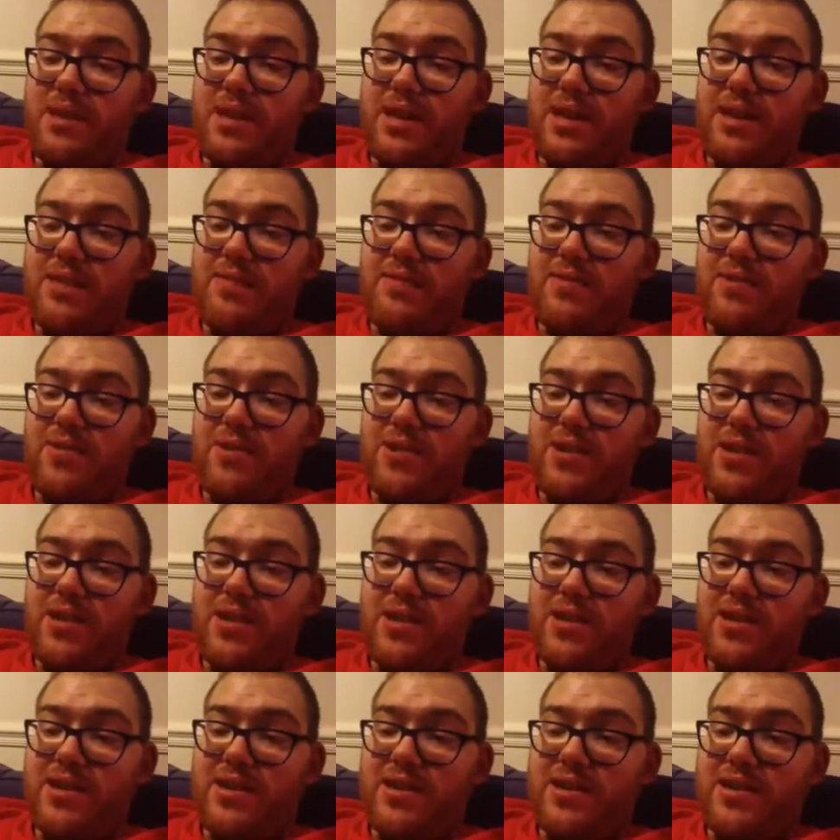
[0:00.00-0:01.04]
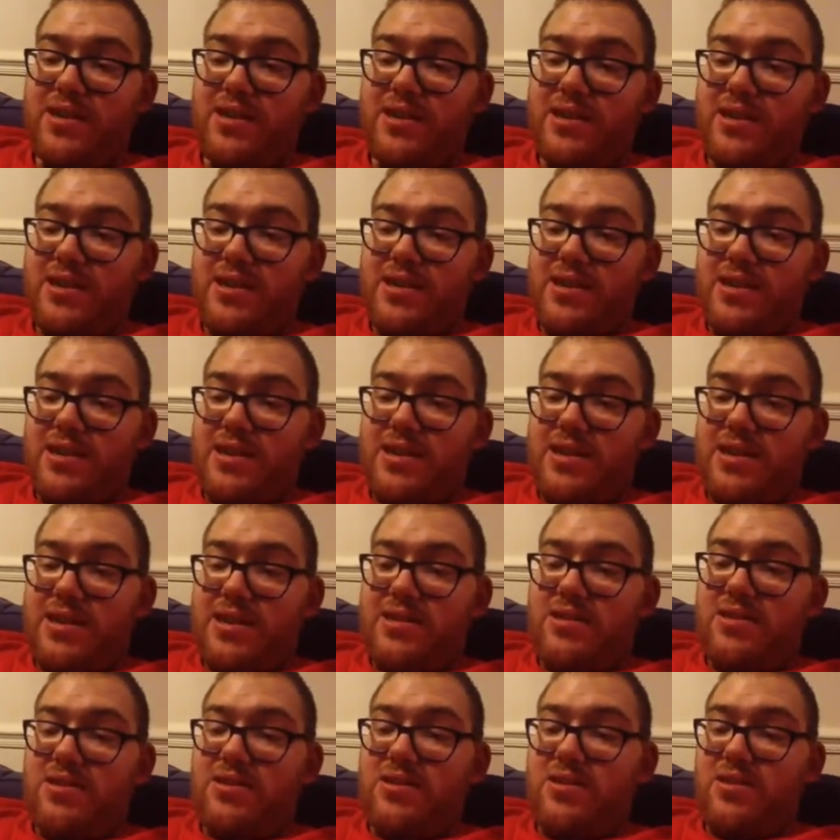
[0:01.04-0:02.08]
kind of look at,
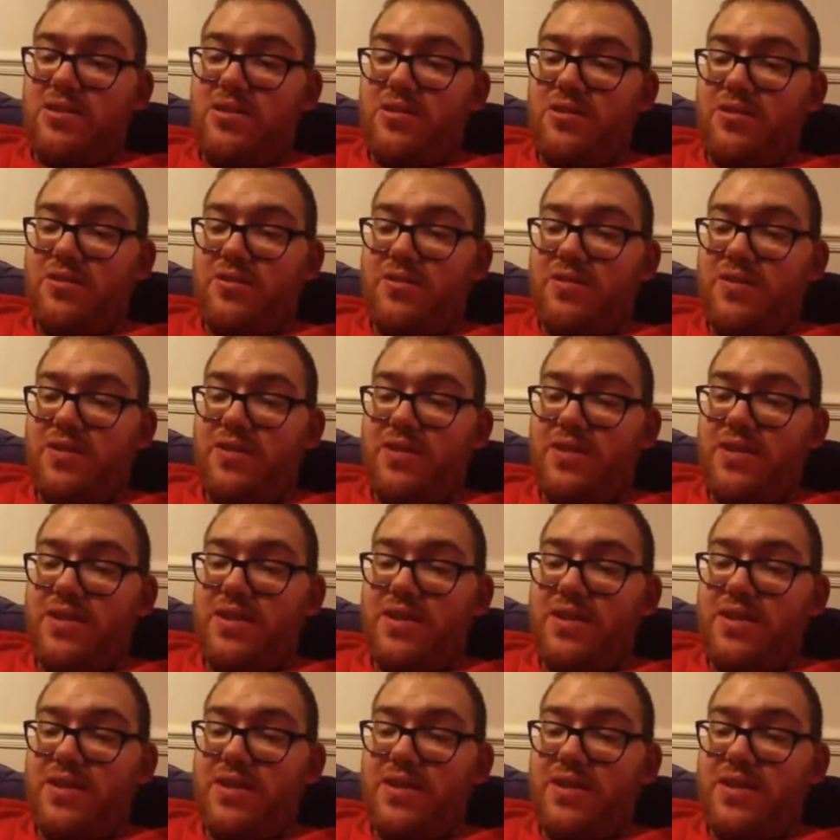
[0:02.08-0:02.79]
is Dolph